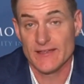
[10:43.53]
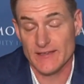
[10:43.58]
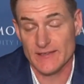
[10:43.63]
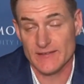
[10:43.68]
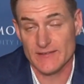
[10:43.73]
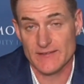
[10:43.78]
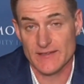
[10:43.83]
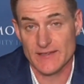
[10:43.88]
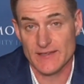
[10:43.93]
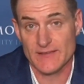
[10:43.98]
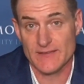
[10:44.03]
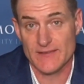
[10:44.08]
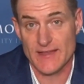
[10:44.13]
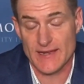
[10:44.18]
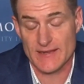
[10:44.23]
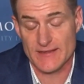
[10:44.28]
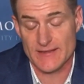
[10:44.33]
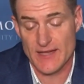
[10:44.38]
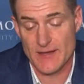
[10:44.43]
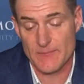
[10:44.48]
in
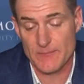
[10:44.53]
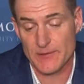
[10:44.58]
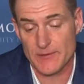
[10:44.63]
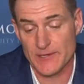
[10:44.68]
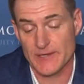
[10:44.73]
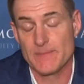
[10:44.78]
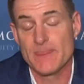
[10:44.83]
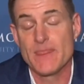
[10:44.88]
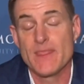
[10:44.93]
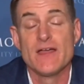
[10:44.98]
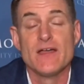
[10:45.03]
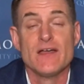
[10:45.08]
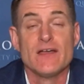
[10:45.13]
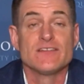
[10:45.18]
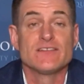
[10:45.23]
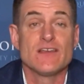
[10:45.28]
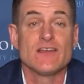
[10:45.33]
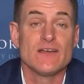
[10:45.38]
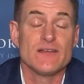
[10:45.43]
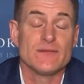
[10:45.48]
that company.
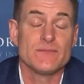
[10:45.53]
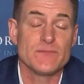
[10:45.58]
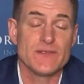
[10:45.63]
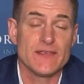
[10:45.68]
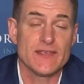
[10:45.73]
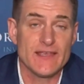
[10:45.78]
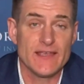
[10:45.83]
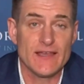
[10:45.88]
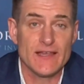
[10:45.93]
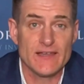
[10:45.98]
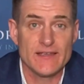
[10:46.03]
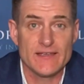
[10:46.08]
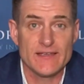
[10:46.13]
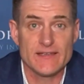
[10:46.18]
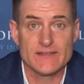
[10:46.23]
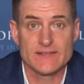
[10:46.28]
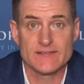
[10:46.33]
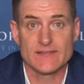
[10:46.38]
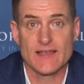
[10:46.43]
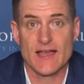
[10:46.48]
So
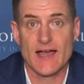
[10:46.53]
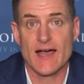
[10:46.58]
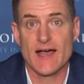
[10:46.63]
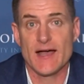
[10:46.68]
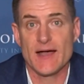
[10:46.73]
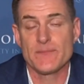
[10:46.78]
Healius,